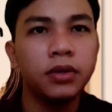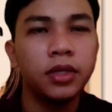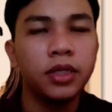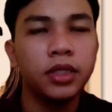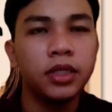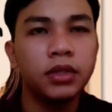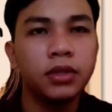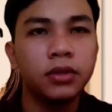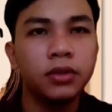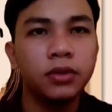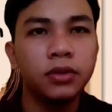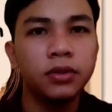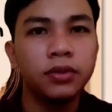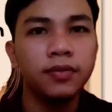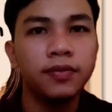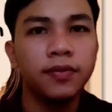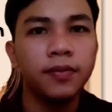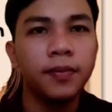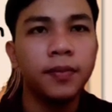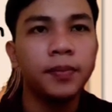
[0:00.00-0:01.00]
is true,
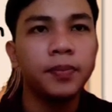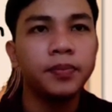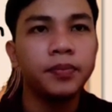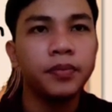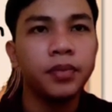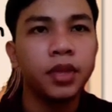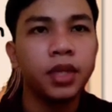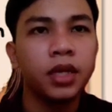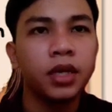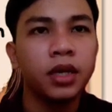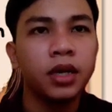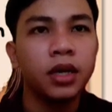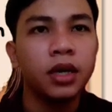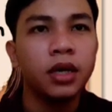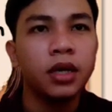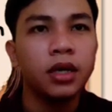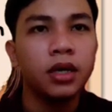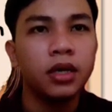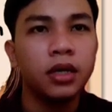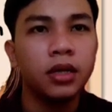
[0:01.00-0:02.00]

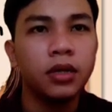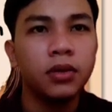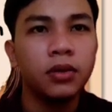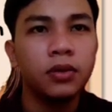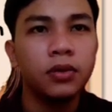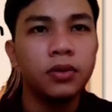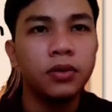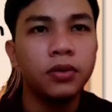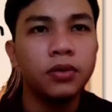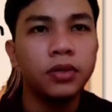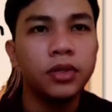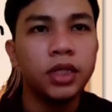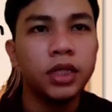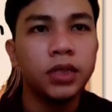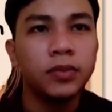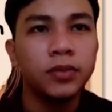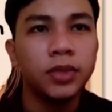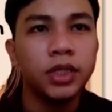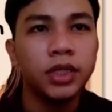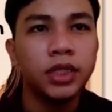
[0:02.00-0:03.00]
the two
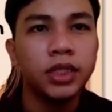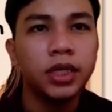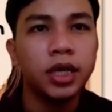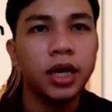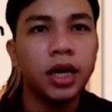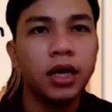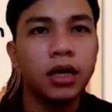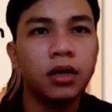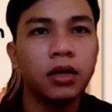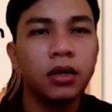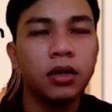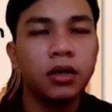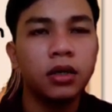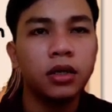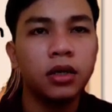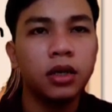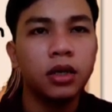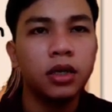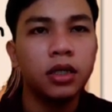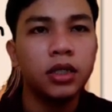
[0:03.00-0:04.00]
statements are
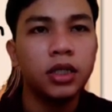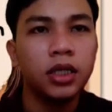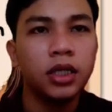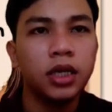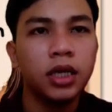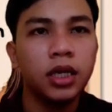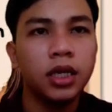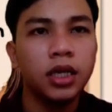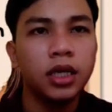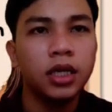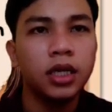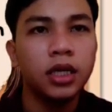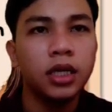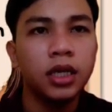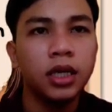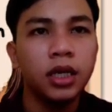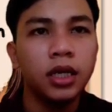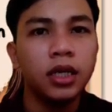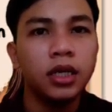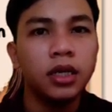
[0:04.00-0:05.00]
called logically
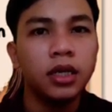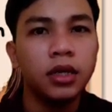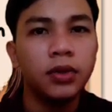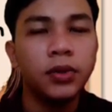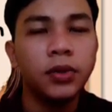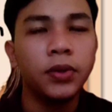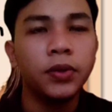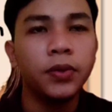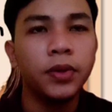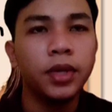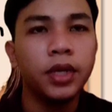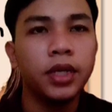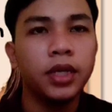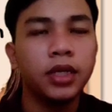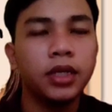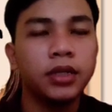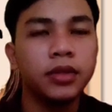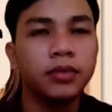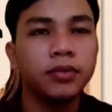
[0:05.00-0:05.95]
equivalent.